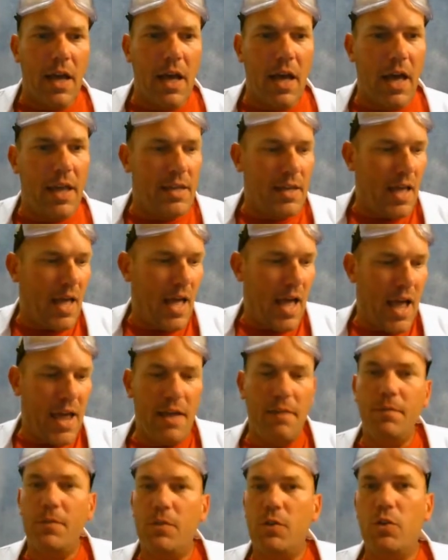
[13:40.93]
I, I
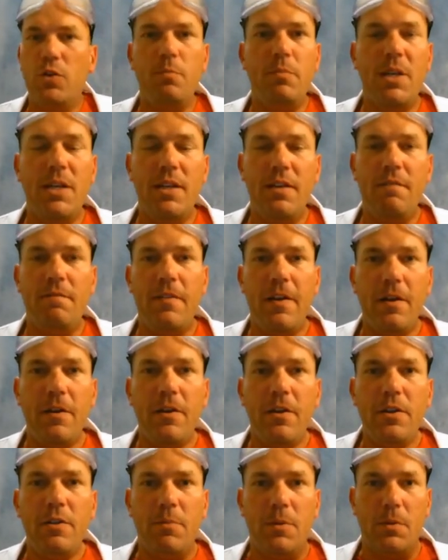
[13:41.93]
have too many
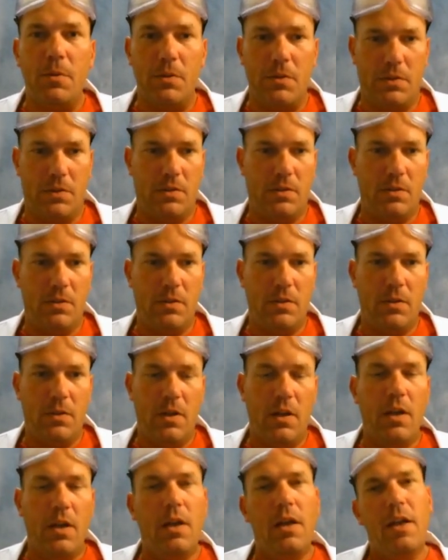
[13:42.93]
variables.
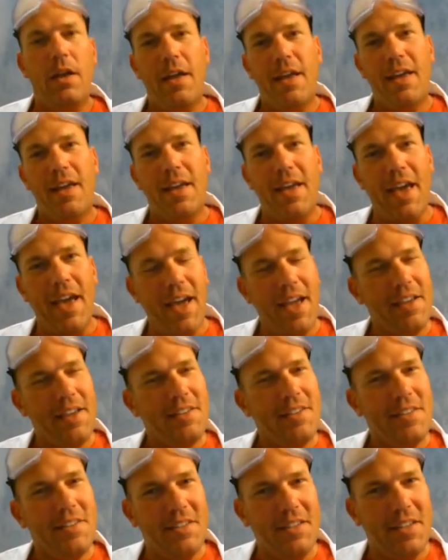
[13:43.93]

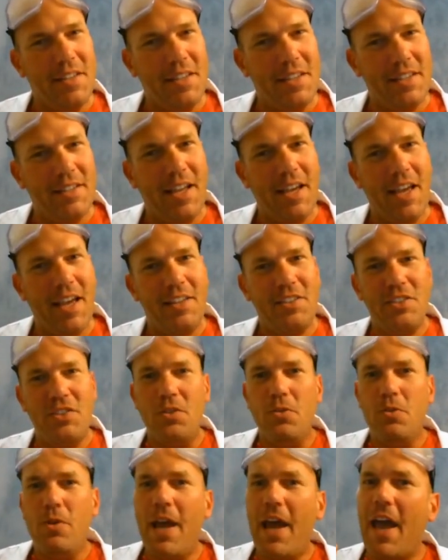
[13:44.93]
Actually, class,
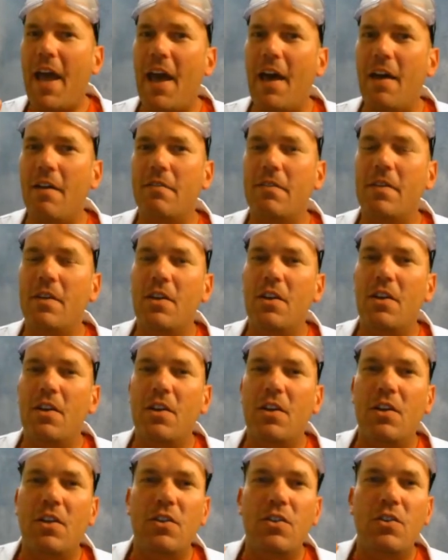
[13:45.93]
you have
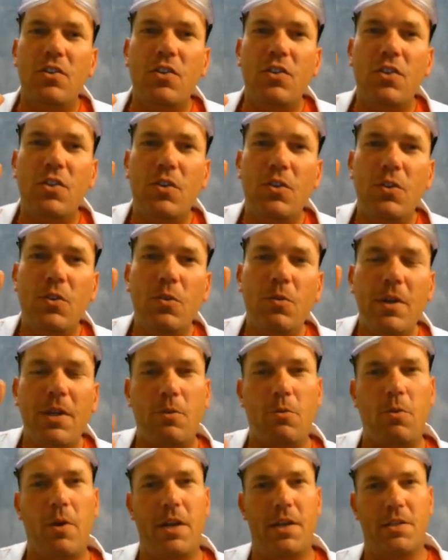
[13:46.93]
two
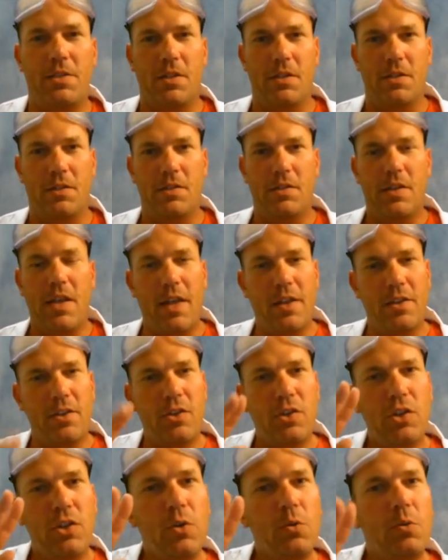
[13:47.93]
equations
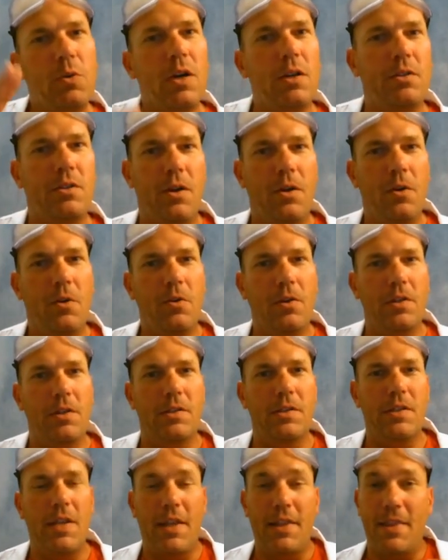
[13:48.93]
and two
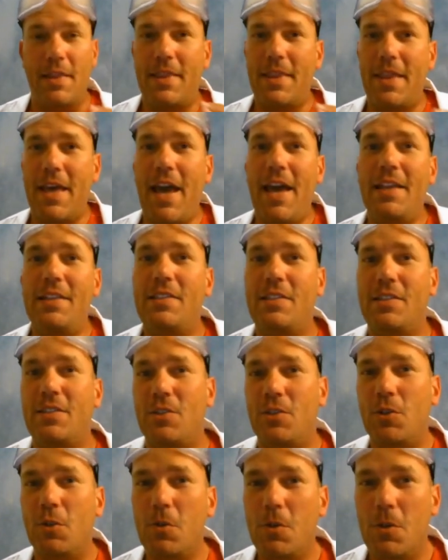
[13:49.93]
unknowns, and that's
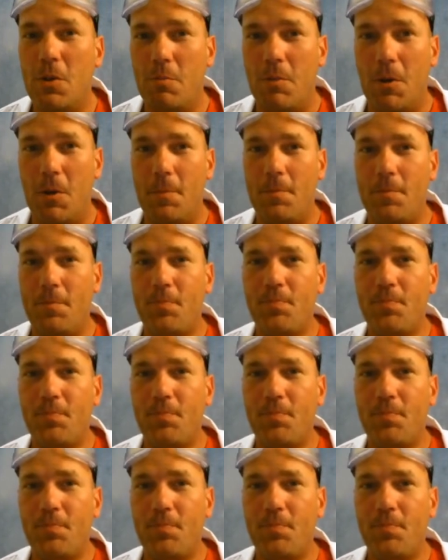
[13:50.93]
doable.